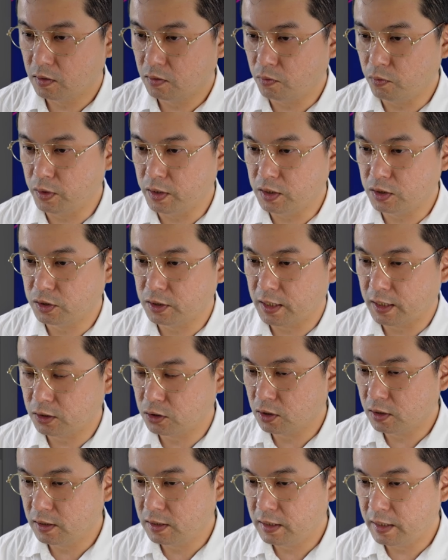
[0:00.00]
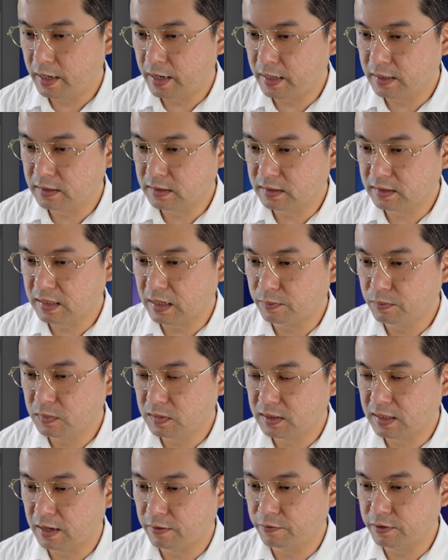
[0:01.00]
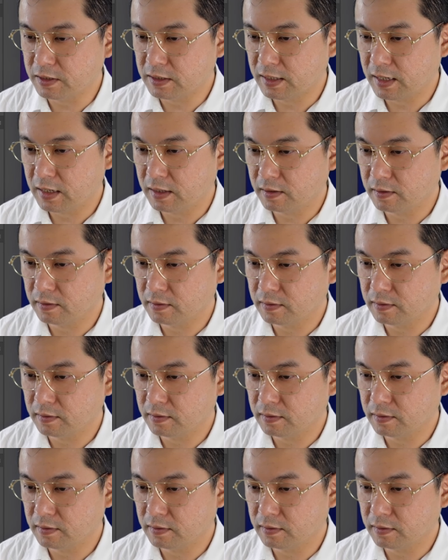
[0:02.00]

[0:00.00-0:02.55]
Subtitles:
which actually has some stuff inside.